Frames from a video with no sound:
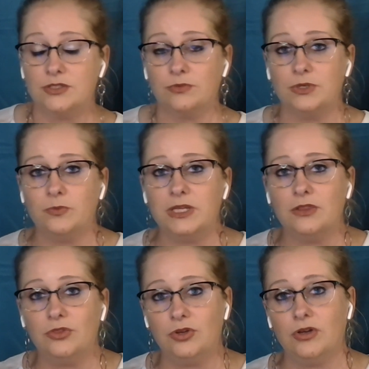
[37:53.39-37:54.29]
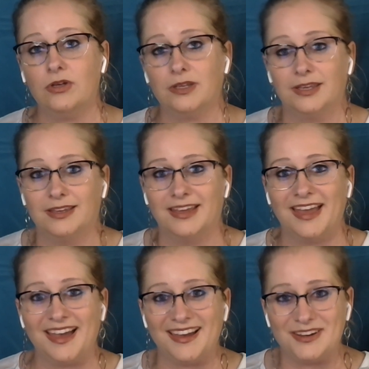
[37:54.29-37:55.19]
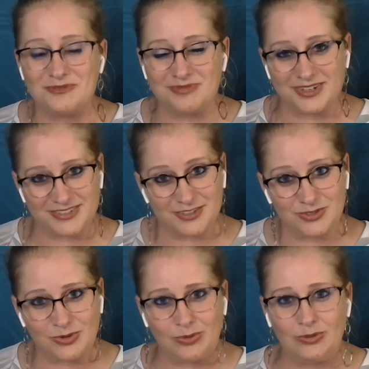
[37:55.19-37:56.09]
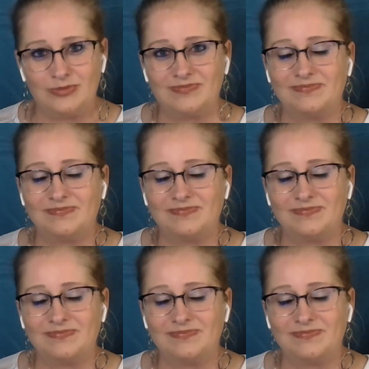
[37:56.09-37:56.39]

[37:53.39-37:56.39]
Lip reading: So when we look at what is a soul,